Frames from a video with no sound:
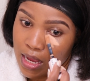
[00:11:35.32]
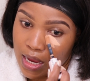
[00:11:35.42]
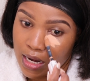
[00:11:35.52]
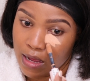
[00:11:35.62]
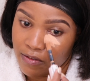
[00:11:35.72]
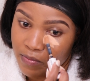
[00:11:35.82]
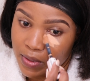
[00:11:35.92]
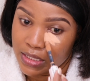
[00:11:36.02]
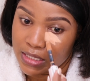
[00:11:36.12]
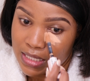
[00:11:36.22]
and I've
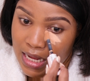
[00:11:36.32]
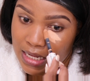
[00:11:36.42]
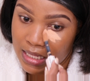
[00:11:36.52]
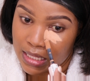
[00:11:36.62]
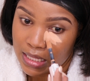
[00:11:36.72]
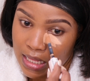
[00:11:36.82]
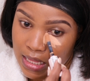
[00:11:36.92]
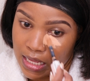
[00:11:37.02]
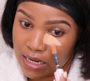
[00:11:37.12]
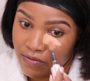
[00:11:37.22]
been studying
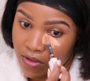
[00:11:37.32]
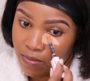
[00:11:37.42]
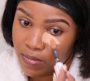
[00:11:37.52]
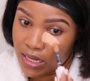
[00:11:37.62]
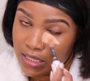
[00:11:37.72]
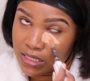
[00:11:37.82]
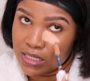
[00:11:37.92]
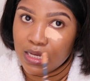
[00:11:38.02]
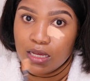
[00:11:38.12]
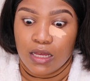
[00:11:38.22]
that for the
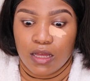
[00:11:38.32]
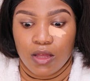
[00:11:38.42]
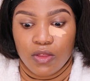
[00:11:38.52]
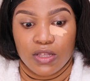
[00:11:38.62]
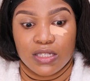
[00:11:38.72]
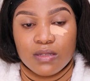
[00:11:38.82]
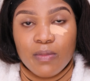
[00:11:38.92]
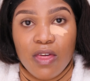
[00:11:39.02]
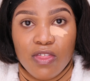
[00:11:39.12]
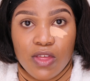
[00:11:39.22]
past, this is
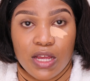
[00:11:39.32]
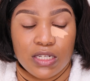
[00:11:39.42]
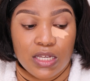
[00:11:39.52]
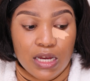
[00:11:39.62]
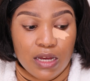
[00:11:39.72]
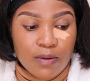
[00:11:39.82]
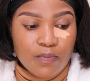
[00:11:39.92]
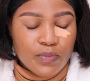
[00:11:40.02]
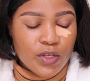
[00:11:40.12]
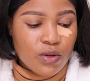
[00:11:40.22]
my third year,
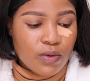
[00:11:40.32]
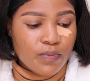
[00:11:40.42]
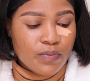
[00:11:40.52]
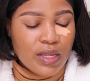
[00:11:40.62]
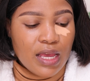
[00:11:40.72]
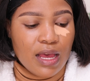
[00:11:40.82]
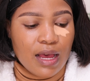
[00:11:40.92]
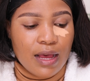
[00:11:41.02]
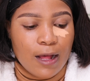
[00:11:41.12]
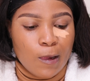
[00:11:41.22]
you know,
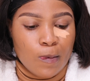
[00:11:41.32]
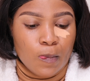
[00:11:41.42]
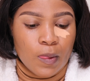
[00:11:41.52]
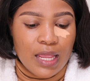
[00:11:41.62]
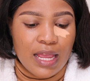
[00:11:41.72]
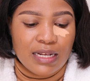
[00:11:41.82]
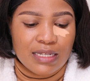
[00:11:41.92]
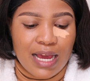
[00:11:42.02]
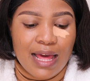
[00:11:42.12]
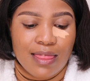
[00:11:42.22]

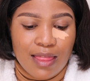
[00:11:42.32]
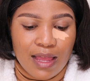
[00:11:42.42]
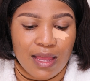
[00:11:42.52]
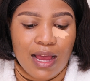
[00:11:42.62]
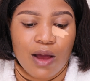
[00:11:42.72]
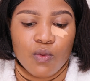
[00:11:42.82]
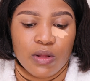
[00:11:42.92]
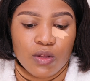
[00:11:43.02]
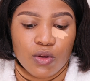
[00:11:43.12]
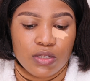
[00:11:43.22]
and I think I
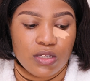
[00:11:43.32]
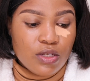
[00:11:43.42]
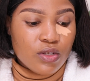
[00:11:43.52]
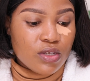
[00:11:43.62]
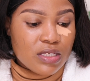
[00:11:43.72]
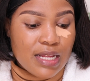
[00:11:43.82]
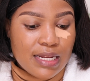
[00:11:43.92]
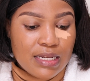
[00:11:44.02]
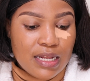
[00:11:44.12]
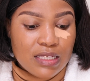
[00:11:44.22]
will continue to
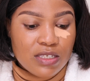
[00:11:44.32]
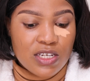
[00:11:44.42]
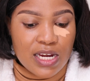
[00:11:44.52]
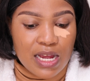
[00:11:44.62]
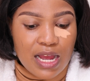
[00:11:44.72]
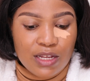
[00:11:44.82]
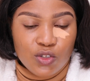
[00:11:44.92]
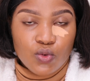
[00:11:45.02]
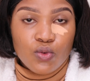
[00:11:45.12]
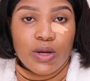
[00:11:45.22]
study next year. I
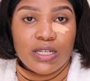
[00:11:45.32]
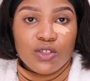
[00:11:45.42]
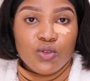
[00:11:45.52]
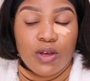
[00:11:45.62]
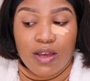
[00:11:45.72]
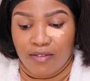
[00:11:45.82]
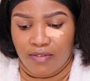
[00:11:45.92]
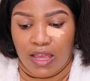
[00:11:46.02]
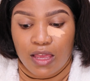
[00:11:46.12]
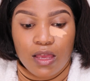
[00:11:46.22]
do want to have
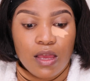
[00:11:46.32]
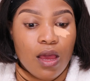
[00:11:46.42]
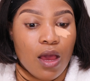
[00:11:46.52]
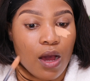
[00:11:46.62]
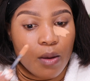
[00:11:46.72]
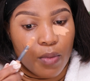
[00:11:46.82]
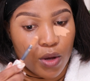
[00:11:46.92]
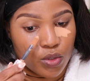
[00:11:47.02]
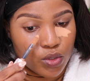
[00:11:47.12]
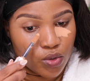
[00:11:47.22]
a
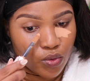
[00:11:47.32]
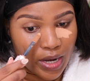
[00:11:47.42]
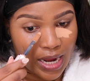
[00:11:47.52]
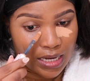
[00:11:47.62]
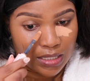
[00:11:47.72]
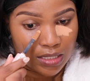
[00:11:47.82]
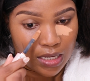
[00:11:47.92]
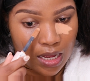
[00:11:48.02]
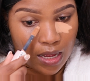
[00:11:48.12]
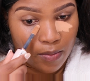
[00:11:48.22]
post-grad
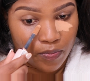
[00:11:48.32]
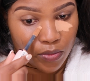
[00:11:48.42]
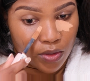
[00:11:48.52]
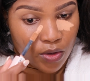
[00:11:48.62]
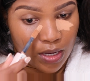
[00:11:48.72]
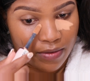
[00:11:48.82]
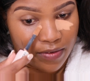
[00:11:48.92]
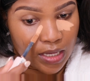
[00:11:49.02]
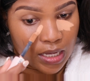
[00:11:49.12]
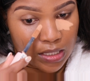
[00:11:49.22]

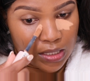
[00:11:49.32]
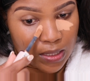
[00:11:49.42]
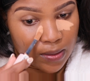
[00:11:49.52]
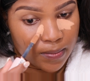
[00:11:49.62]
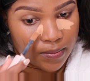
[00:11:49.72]
qualification.